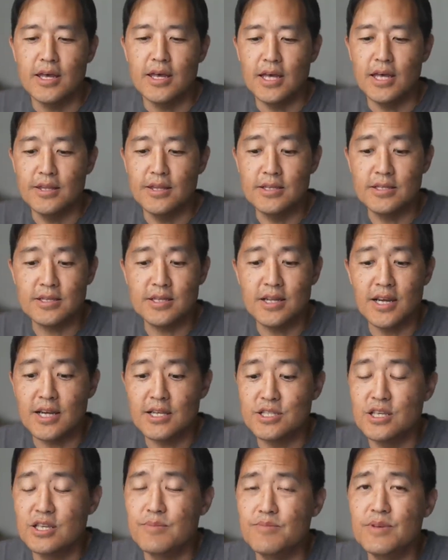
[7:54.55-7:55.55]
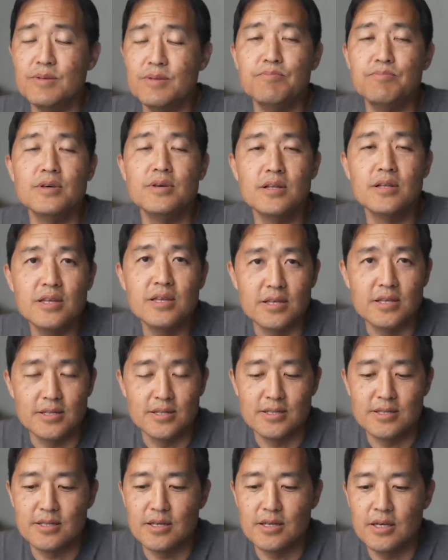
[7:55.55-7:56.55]
And this could actually mean
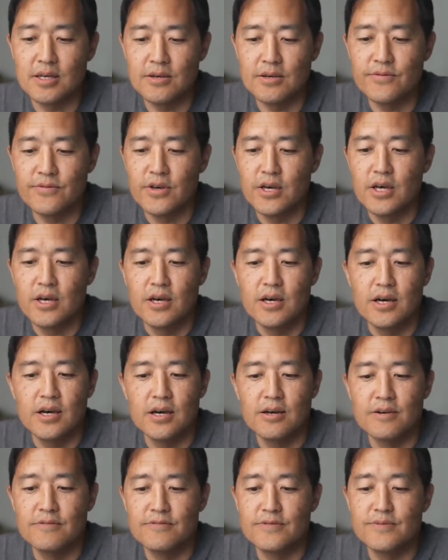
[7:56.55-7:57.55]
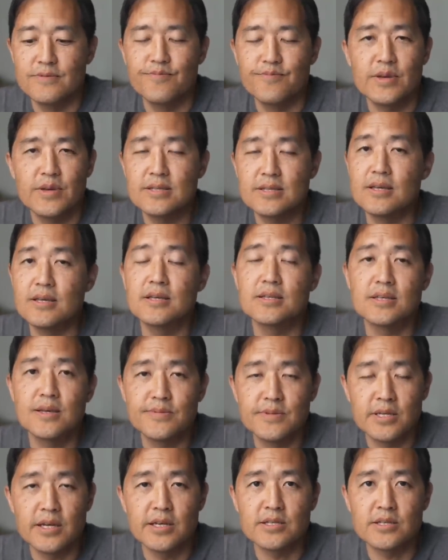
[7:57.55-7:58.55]
millions of basically
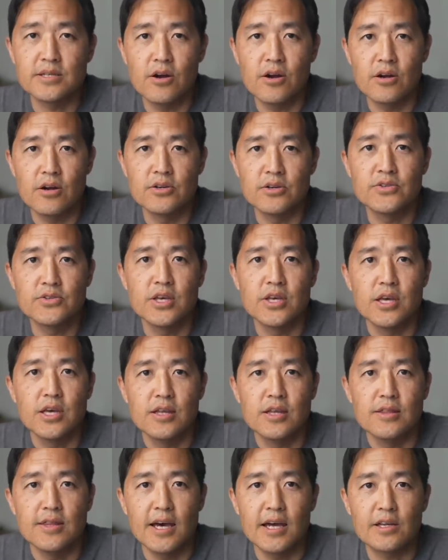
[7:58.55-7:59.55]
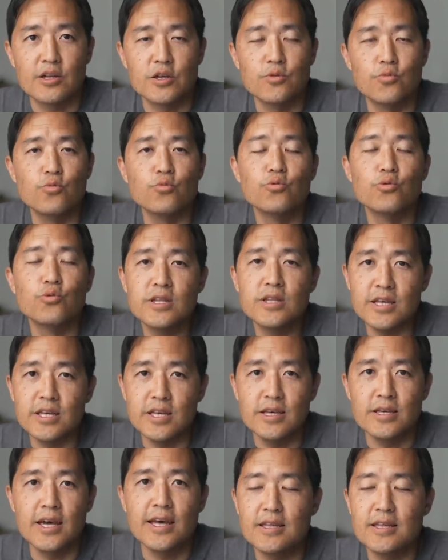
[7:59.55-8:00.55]
subsidized cars that could
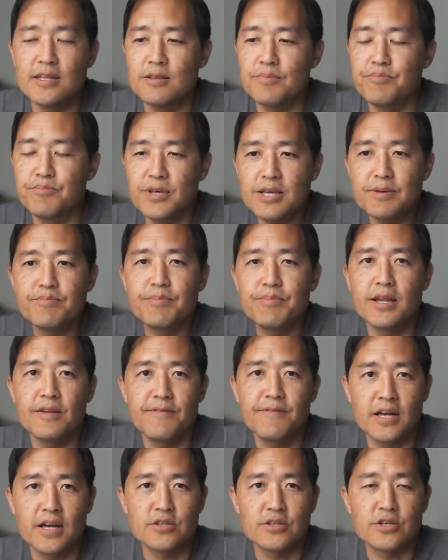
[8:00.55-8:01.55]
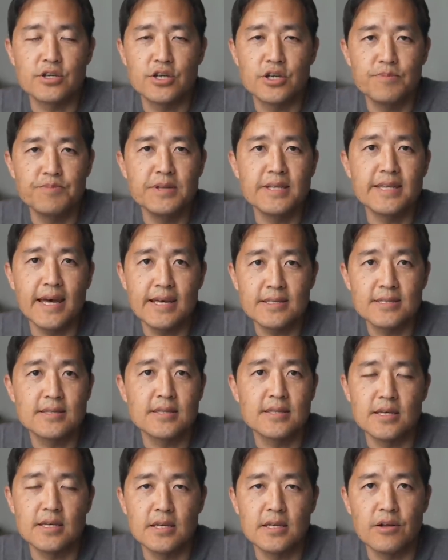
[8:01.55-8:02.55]
really, I big benefactor could be
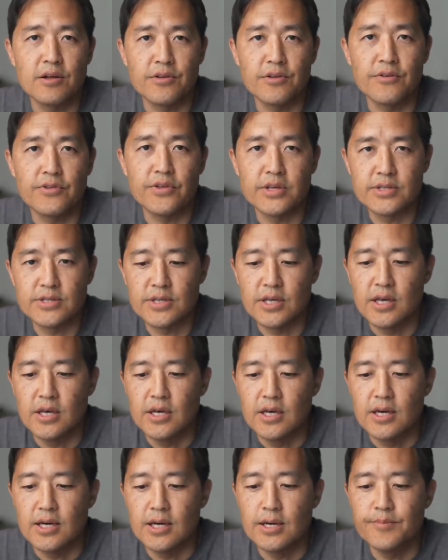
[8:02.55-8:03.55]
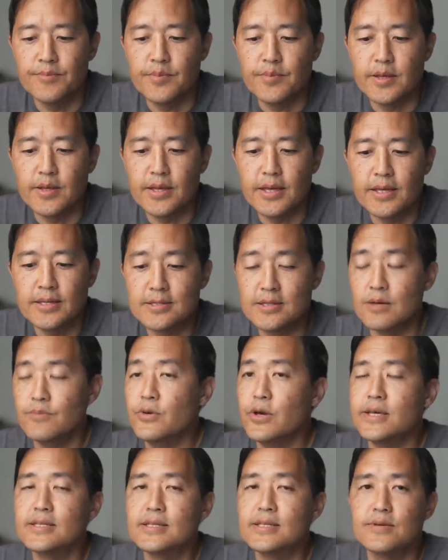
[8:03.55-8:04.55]
Tesla in all of this. In some
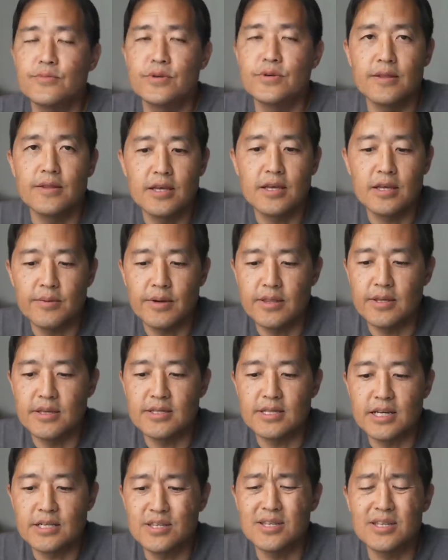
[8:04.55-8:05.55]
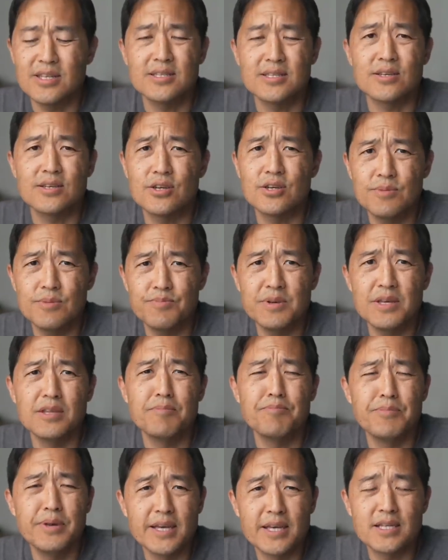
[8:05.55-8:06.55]
ways, when I think about this, actually Tesla could be the
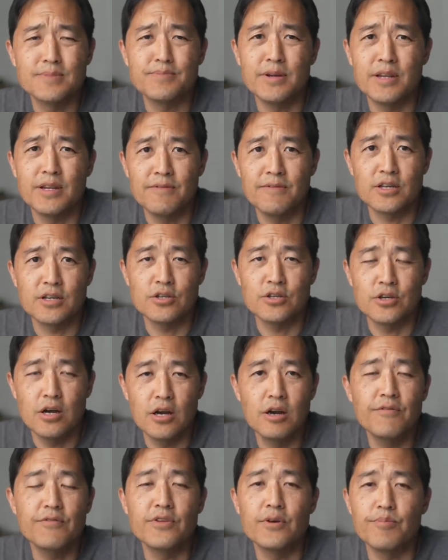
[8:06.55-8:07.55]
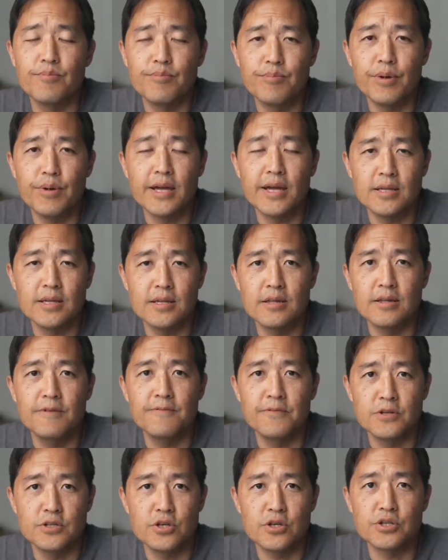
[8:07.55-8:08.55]
biggest benefactor of the Biden
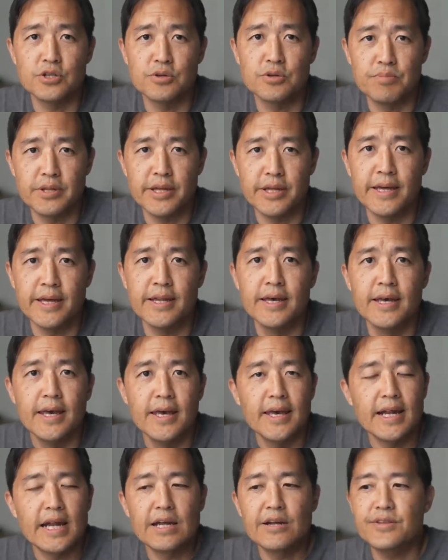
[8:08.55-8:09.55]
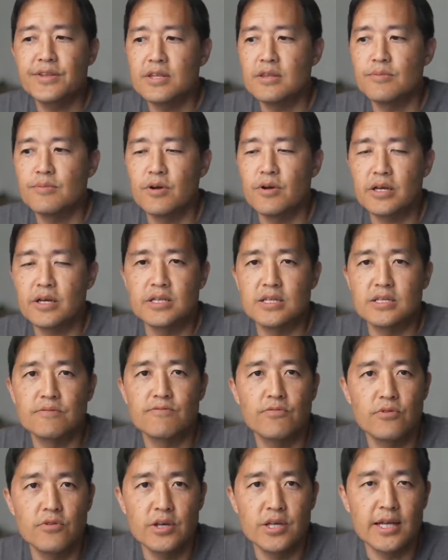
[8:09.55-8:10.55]
infrastructure plan. And I don't think the market has
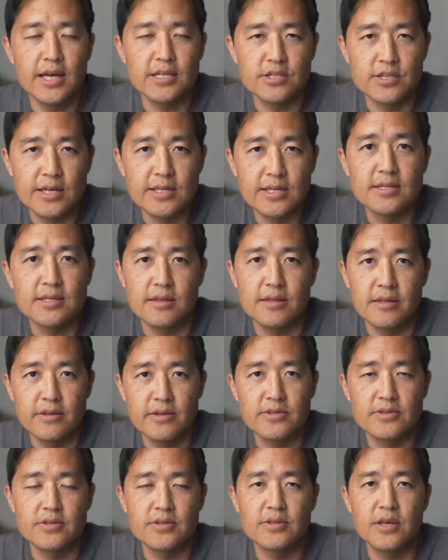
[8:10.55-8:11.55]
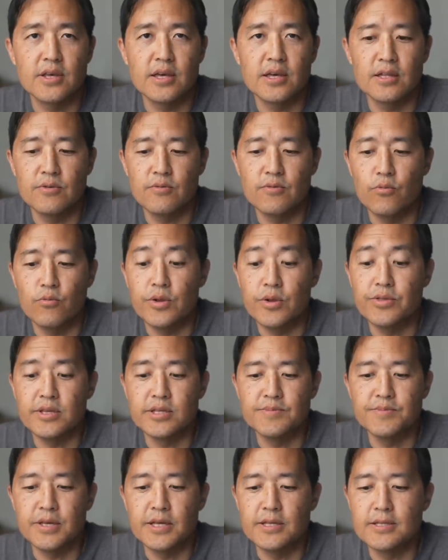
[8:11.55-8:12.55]
fully digested this and what
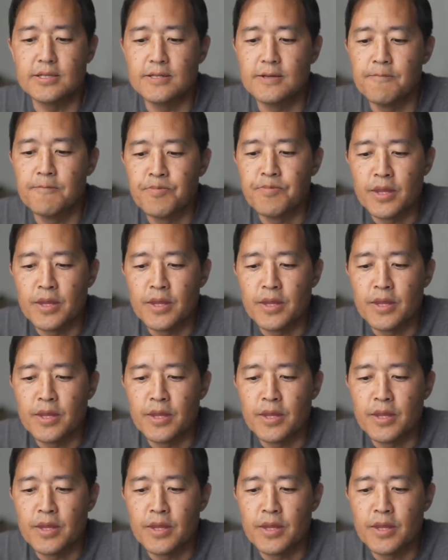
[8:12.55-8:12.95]
this means.